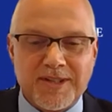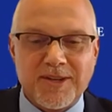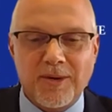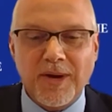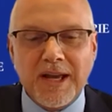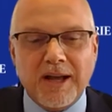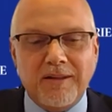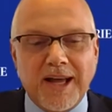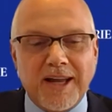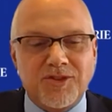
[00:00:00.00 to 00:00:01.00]
So a
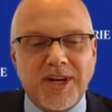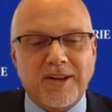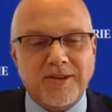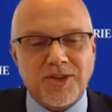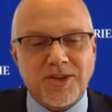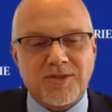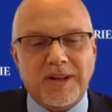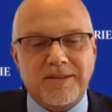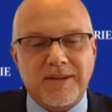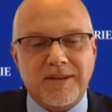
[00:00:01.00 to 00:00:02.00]
lot of challenges
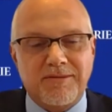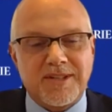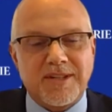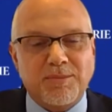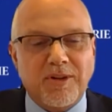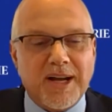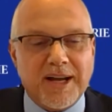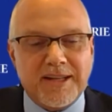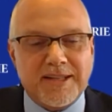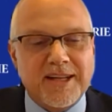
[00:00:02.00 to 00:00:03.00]
relative to
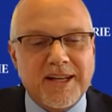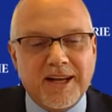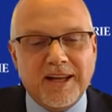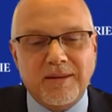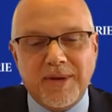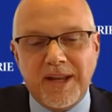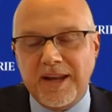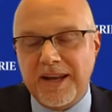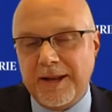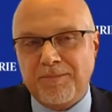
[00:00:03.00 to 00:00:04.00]
supplies in the
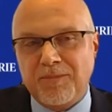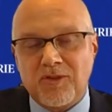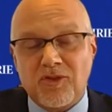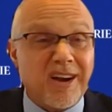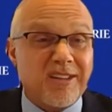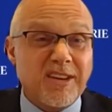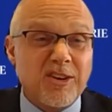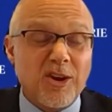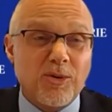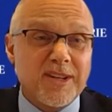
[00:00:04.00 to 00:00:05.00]
beginning.
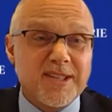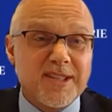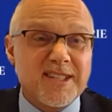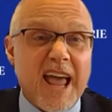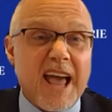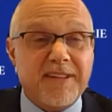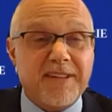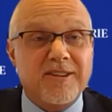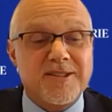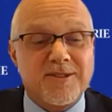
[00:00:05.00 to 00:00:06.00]
Jonathan noted
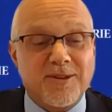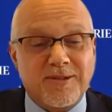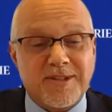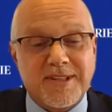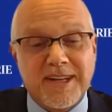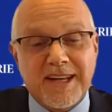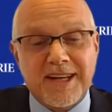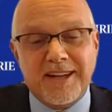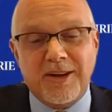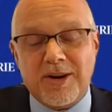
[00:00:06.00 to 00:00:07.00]
staffing concerns.
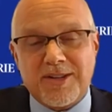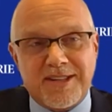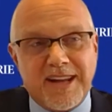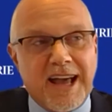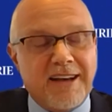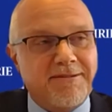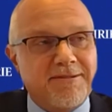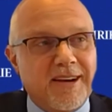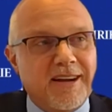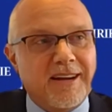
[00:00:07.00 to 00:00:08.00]
Our
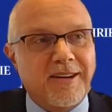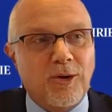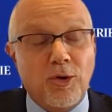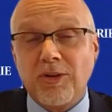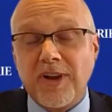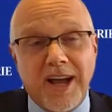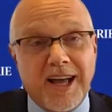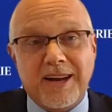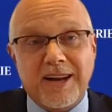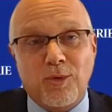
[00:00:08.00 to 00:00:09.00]
staff early
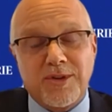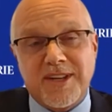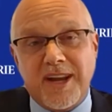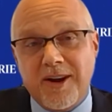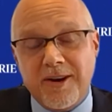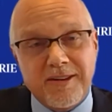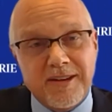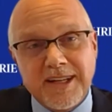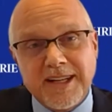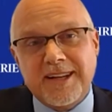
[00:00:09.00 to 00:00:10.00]
on were
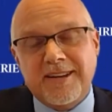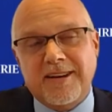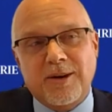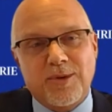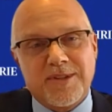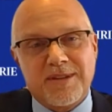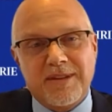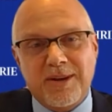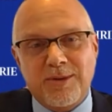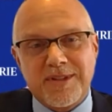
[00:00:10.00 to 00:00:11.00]
scared. It
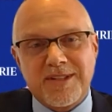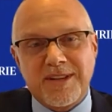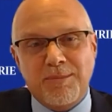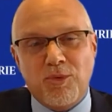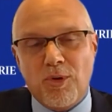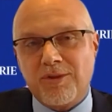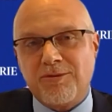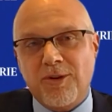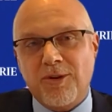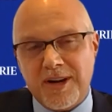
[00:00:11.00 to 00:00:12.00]
was
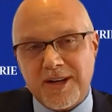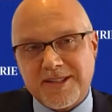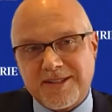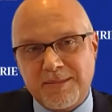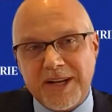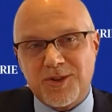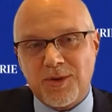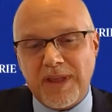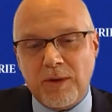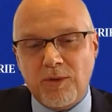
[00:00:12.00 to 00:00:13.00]
important for us to make
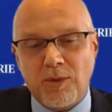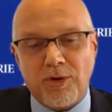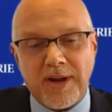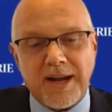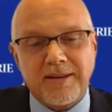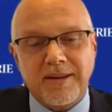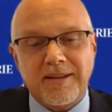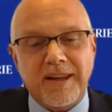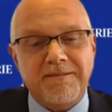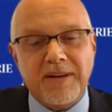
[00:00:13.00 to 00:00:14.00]
sure they were protected
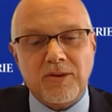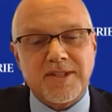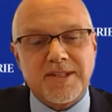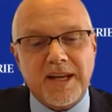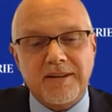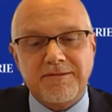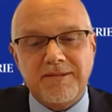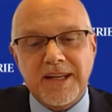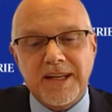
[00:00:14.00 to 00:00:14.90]
and they felt safe.